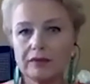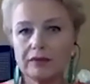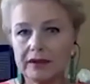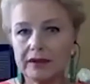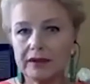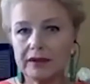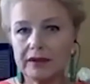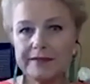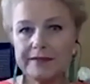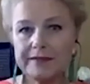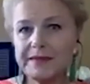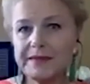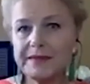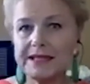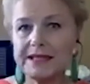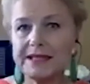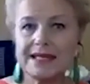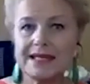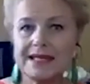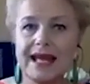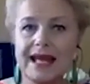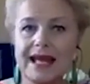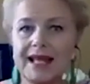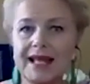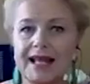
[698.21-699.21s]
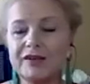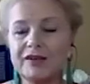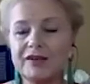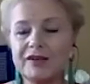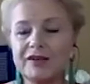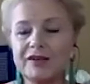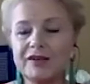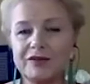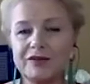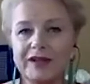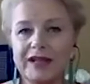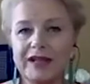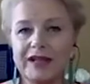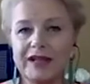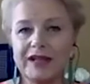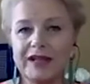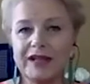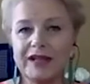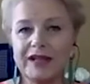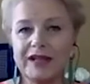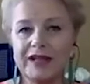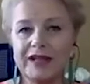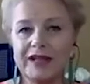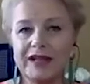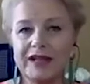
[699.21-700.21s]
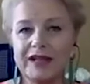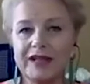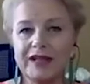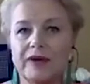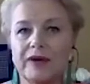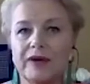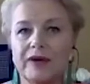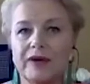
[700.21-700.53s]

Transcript: Oh, let me tell you.